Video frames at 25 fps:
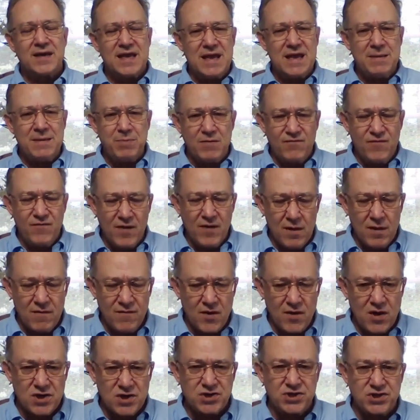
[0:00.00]
Keep it very,
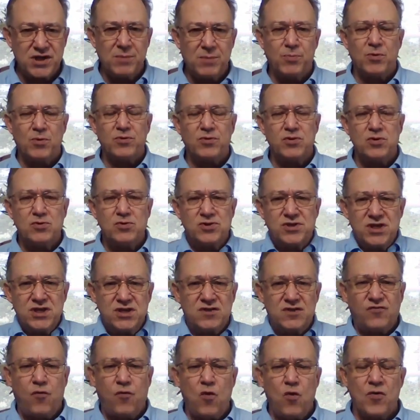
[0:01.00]
very simple. Use
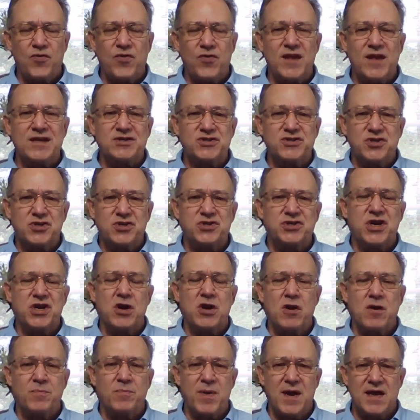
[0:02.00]
these 4 things to
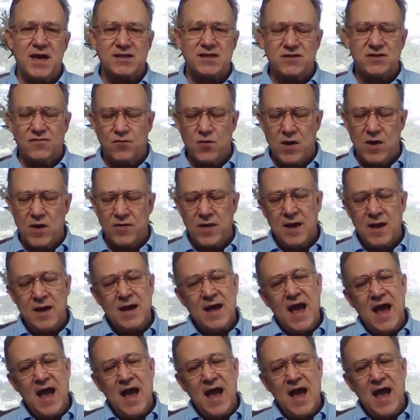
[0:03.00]
share OnPassive with,